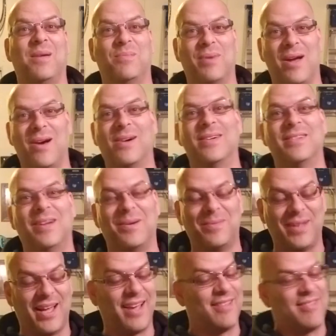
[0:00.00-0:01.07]
bro," and I'll be
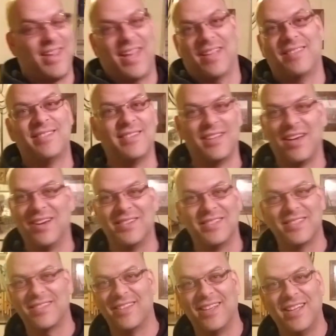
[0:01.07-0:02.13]
like, "Thanks." You know,
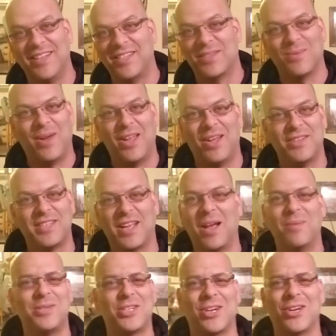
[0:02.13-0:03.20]
it's it's one of those things.
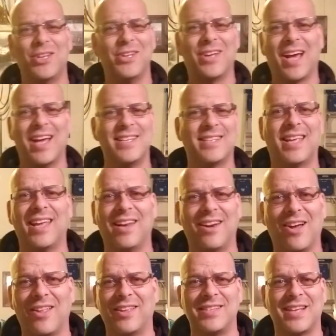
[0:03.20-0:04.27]
I'm sure you guys get it
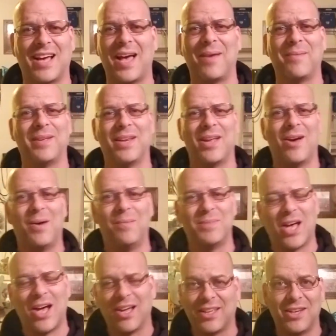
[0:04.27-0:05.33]
all the time. You know, I'm
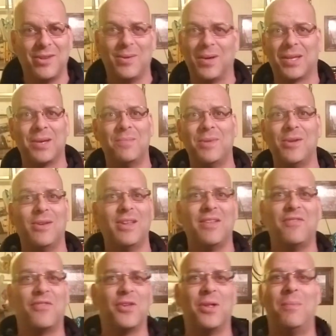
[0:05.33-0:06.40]
talking to a community
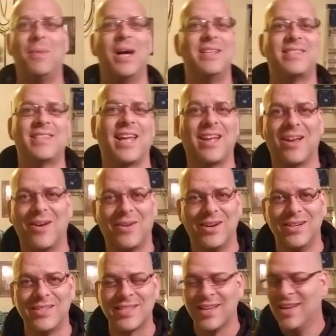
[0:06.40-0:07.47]
full of Mustang
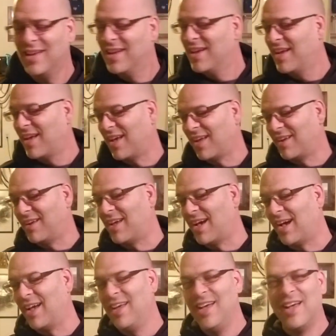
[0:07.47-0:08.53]
owners and
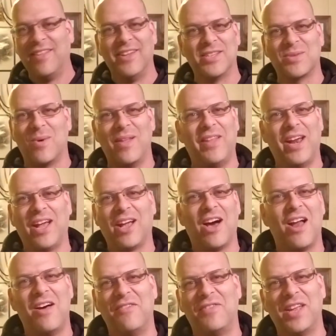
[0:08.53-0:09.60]
uh, this one that I
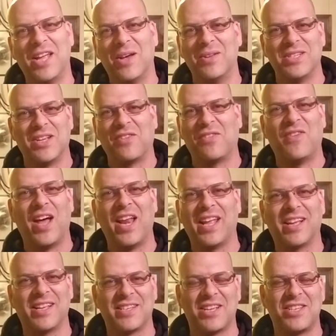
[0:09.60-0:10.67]
got on video is just funny
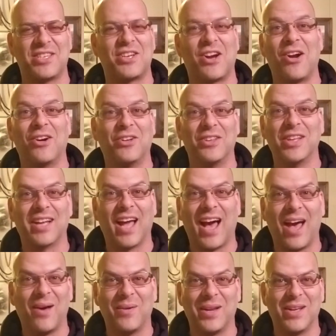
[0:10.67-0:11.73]
because I startled the
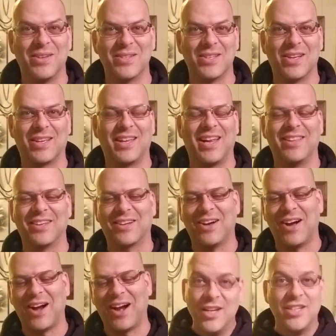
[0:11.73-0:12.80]
guy when he was looking at the
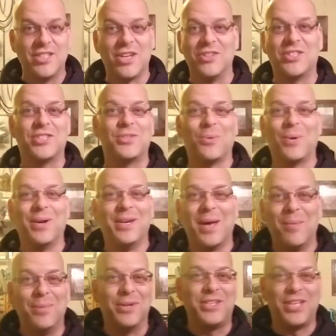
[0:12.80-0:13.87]
car. So, story
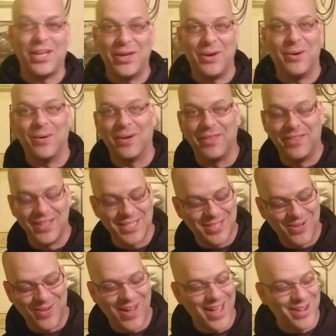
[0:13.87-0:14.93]
number two.
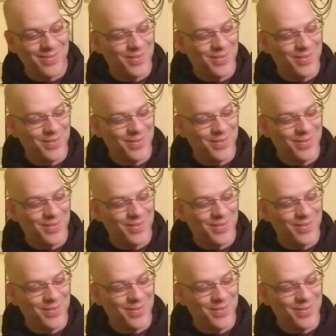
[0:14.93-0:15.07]
This one